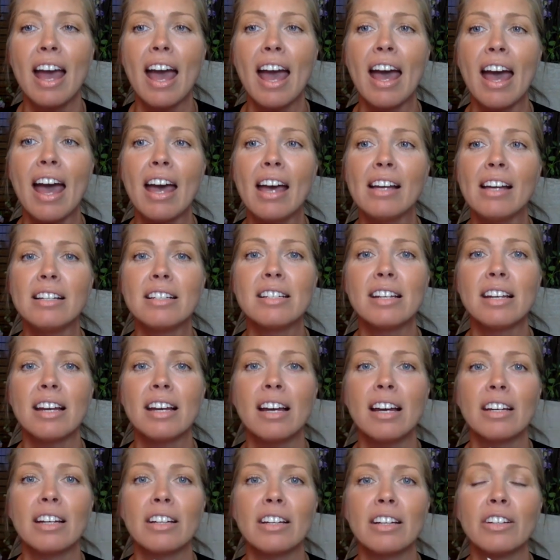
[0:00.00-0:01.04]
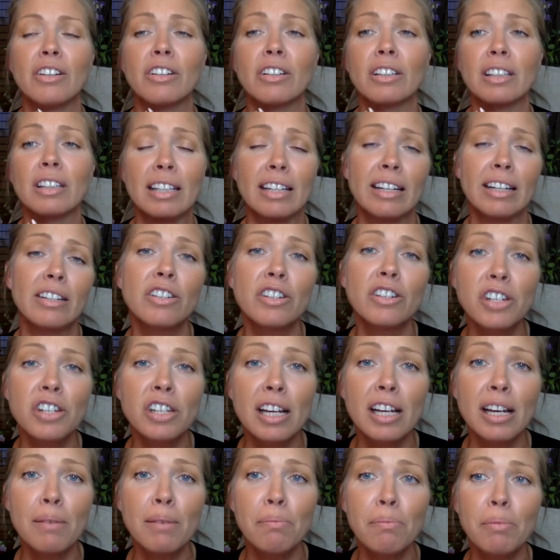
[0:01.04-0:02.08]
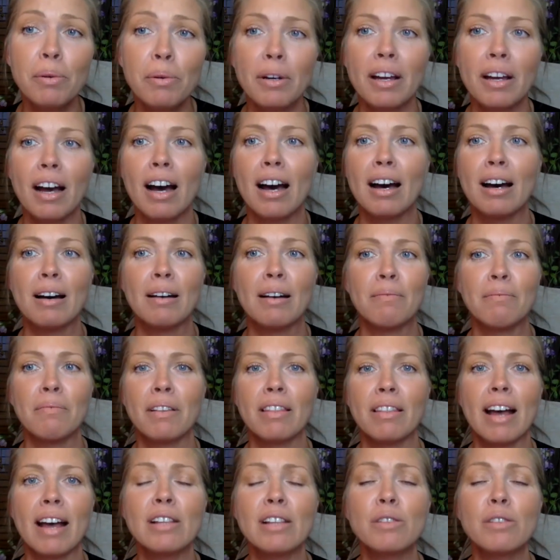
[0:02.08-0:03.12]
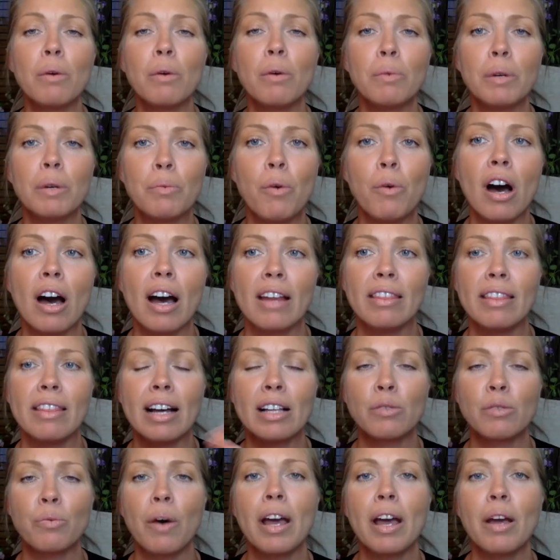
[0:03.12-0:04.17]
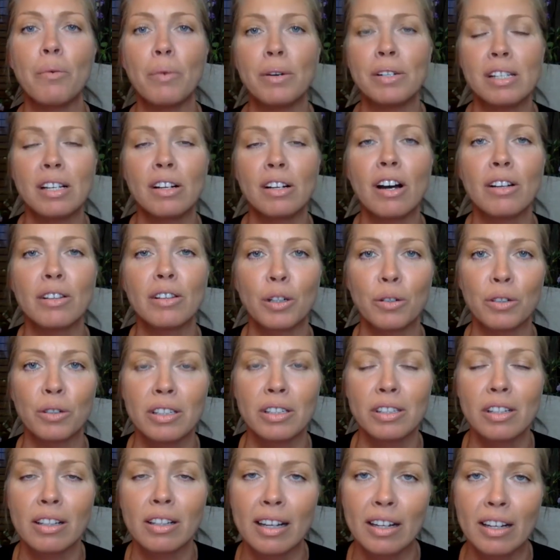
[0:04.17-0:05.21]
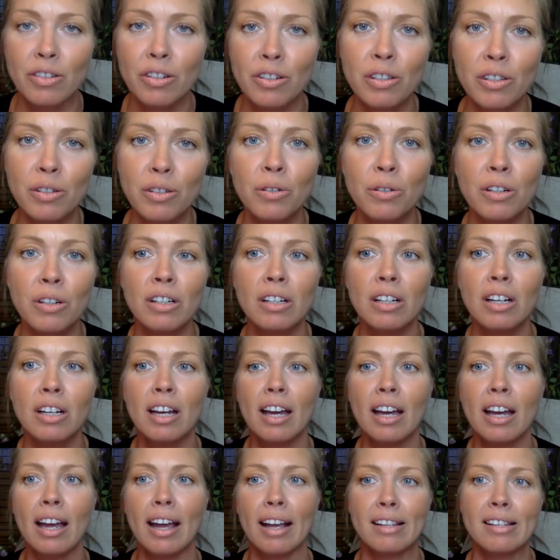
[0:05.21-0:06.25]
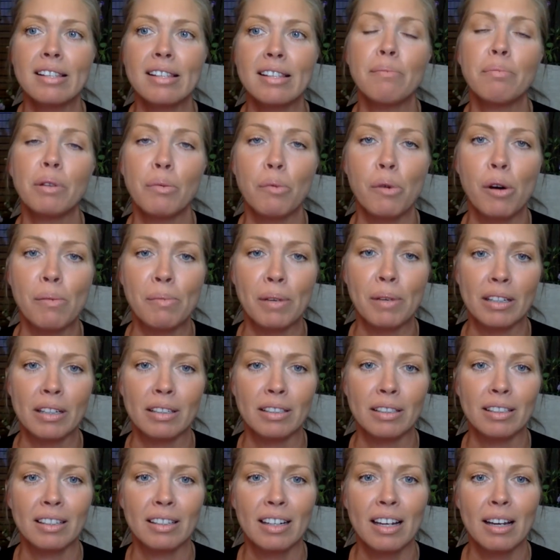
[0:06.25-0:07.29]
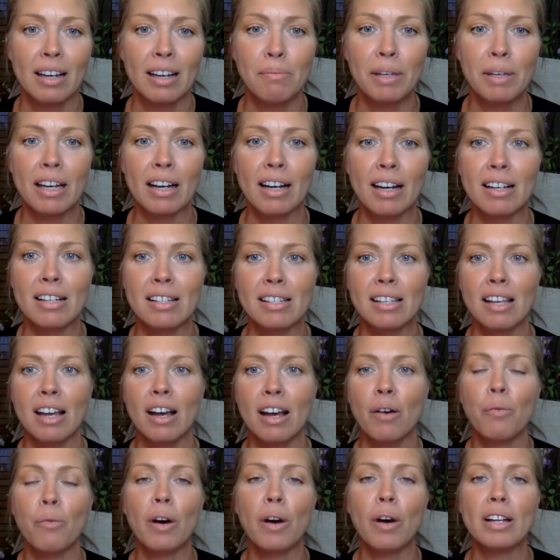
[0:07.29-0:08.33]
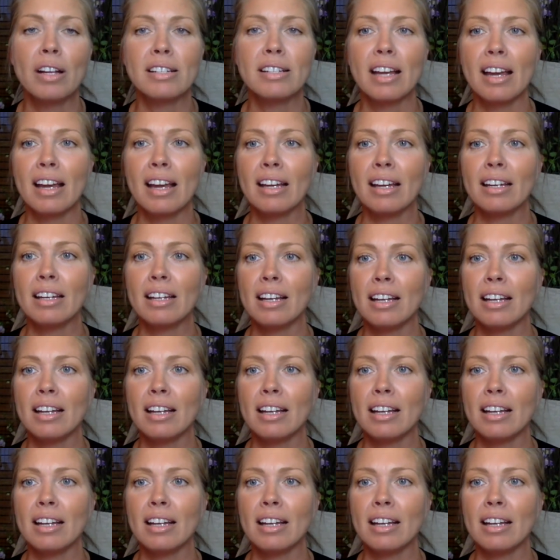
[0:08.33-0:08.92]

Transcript: and your leadership. That's what we want. That's why it wasn't called the Crystal Andrus School. It's simply woman, because one day